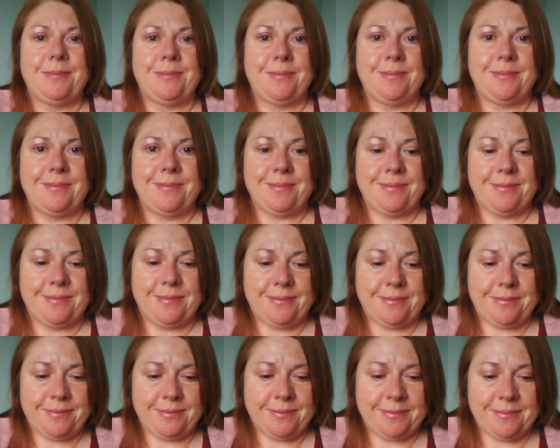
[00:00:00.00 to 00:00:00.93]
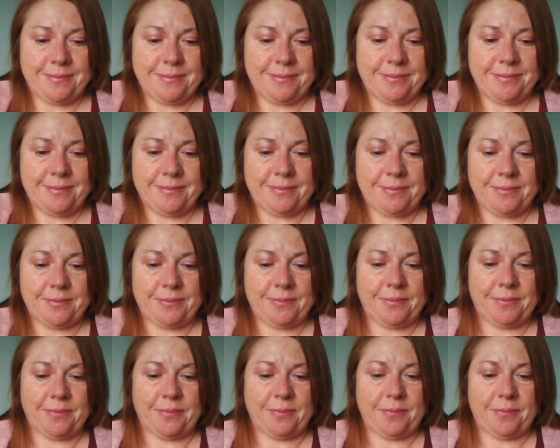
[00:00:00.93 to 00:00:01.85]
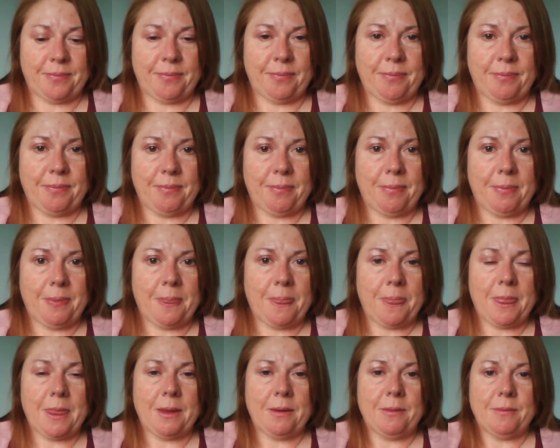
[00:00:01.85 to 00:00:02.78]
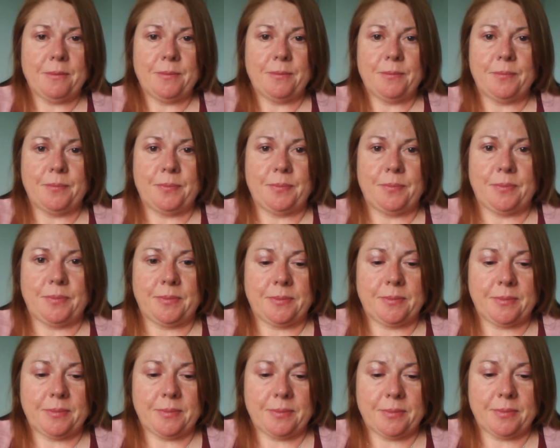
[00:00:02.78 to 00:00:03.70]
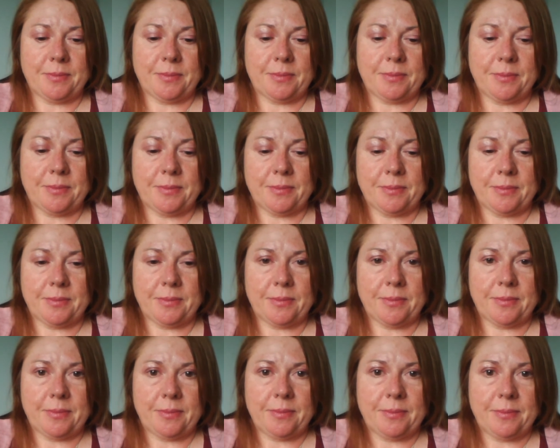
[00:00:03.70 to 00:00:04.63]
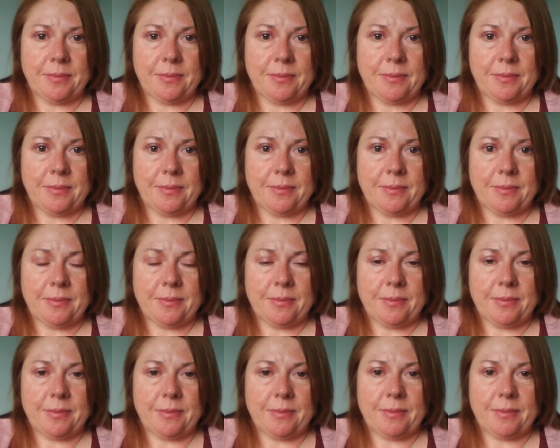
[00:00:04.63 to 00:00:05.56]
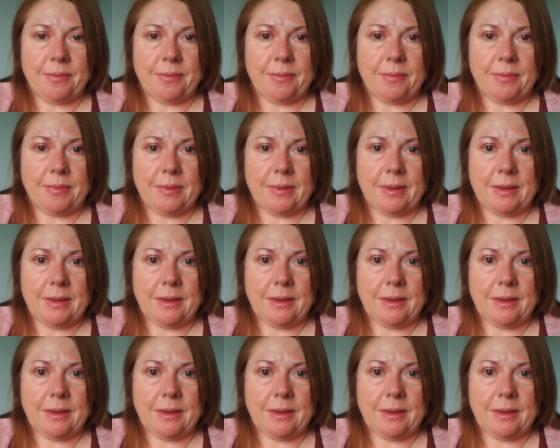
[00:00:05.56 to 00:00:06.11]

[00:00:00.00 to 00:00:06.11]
No one is speaking in this clip.